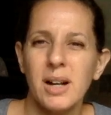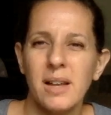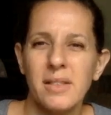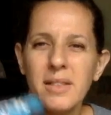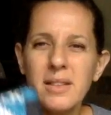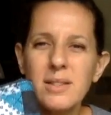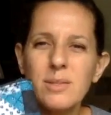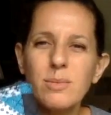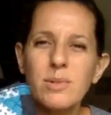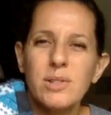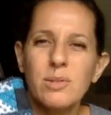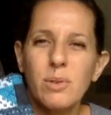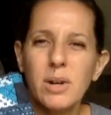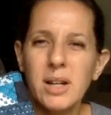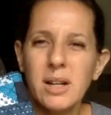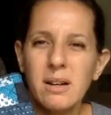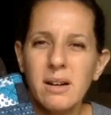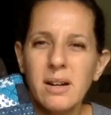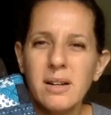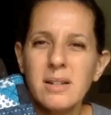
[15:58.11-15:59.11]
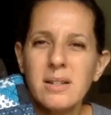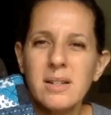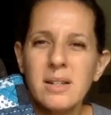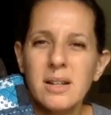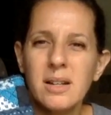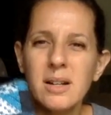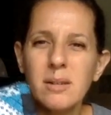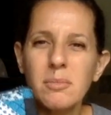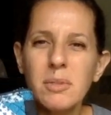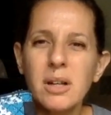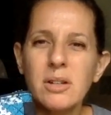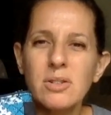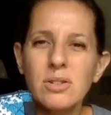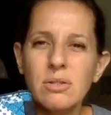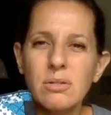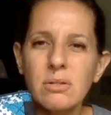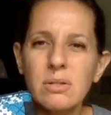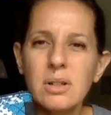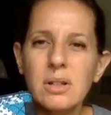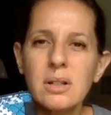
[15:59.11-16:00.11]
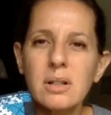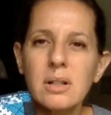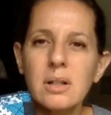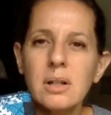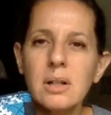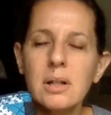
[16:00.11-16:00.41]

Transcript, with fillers: I think this was 2019. I'm not sure.